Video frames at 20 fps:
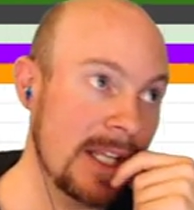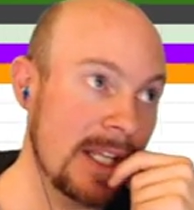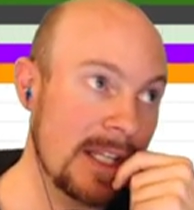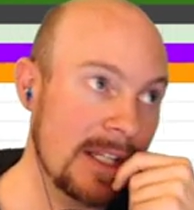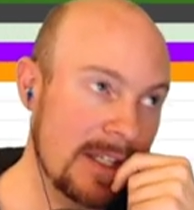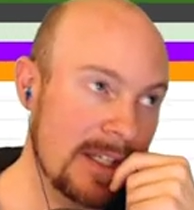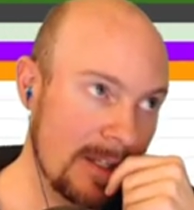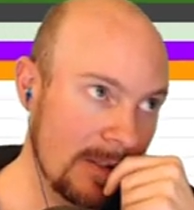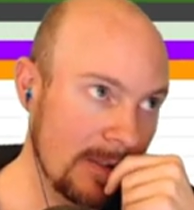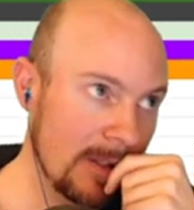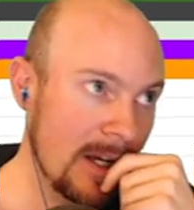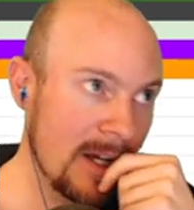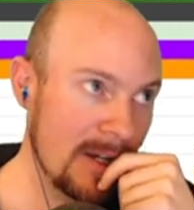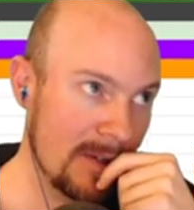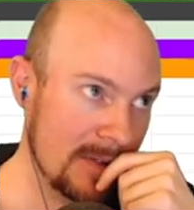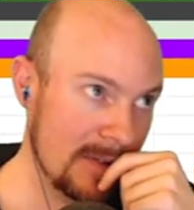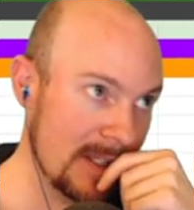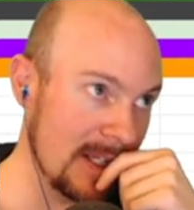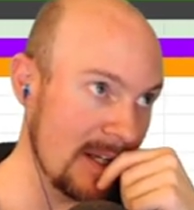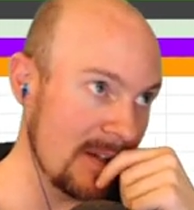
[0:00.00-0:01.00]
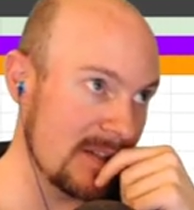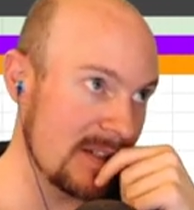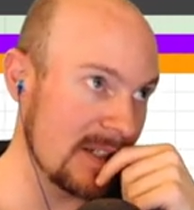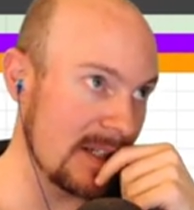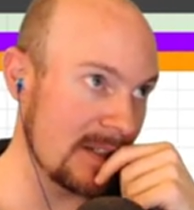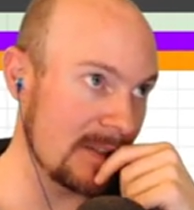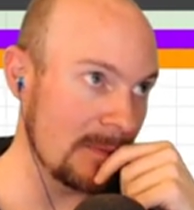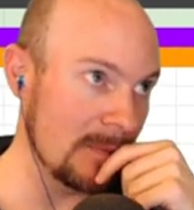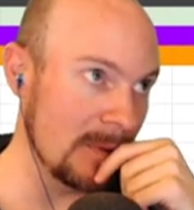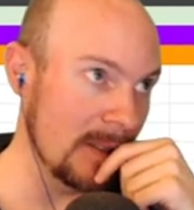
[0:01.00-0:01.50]
can kill auto scout
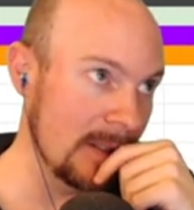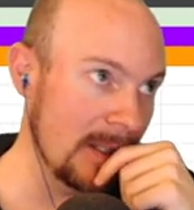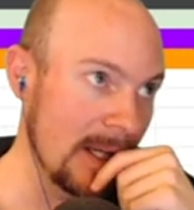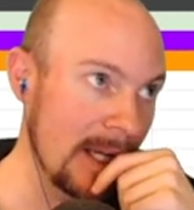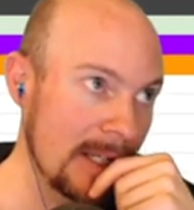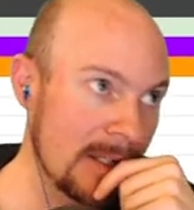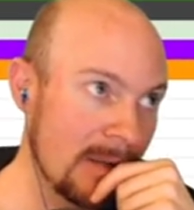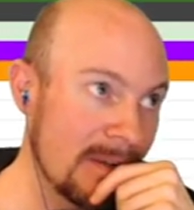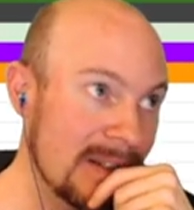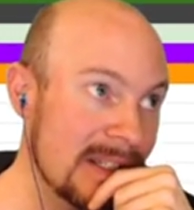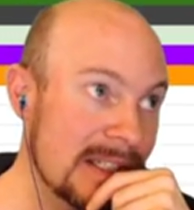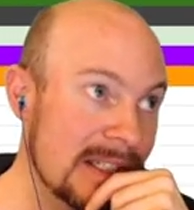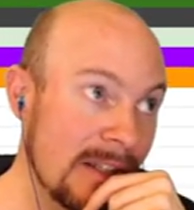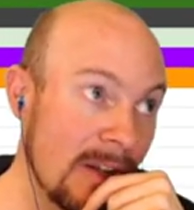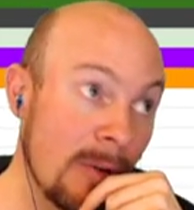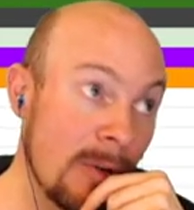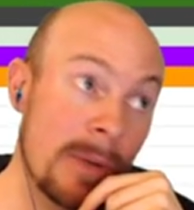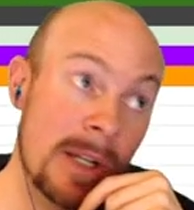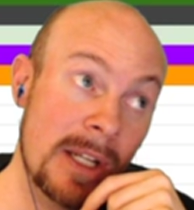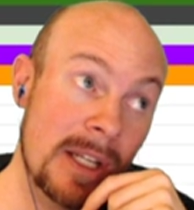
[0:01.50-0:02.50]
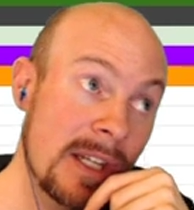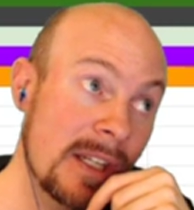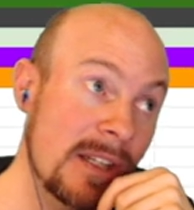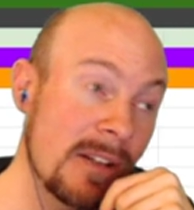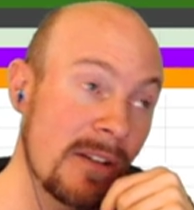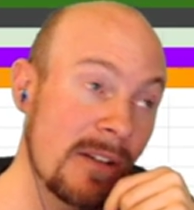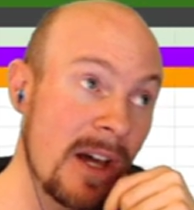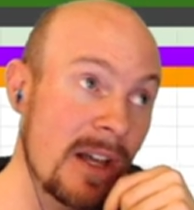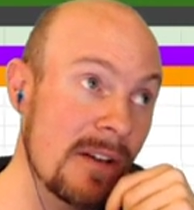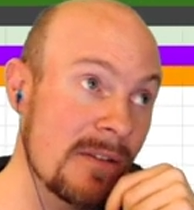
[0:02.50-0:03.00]
sector one. I know it's slow, but it can
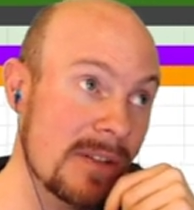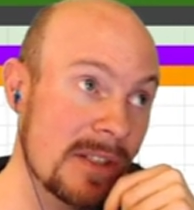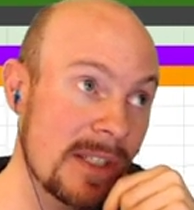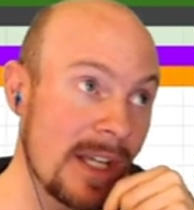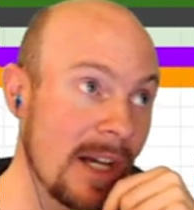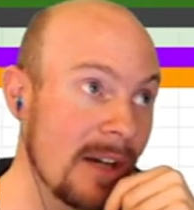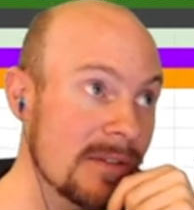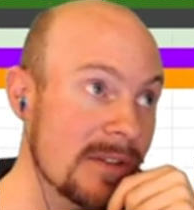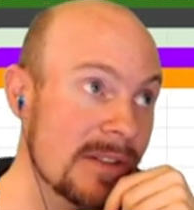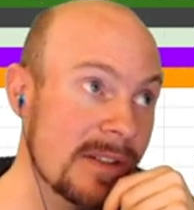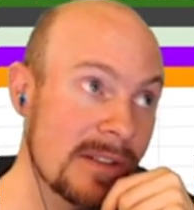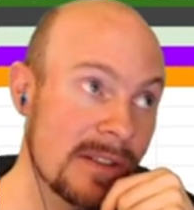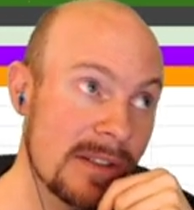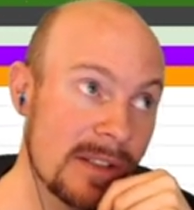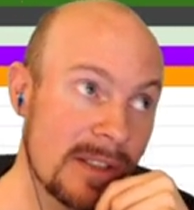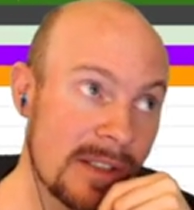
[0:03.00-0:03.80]
kill auto scouts.